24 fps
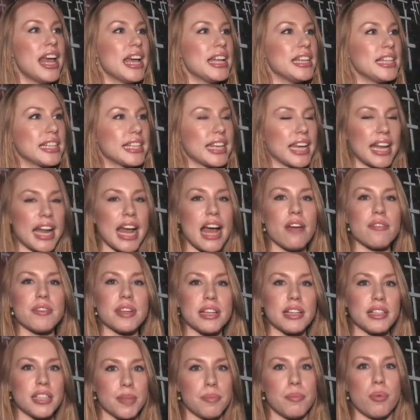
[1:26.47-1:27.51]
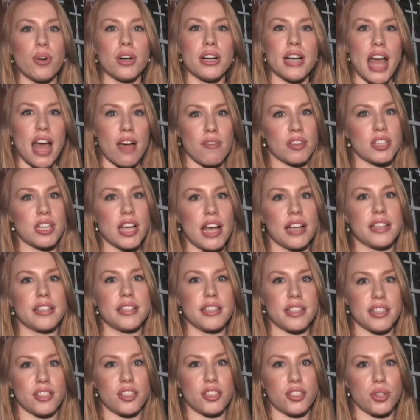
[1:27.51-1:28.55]
and to get out in a clipboard and advertise
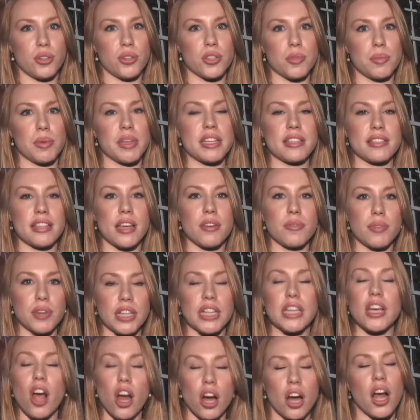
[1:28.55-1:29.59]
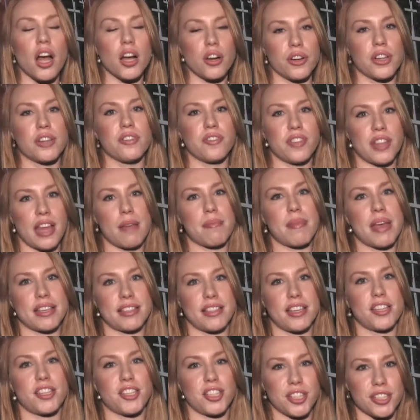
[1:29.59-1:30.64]
to these students because they really are hungry for that
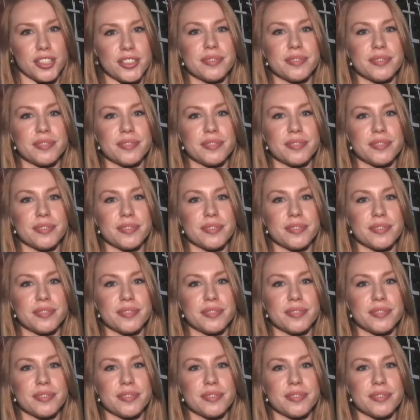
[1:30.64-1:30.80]
message.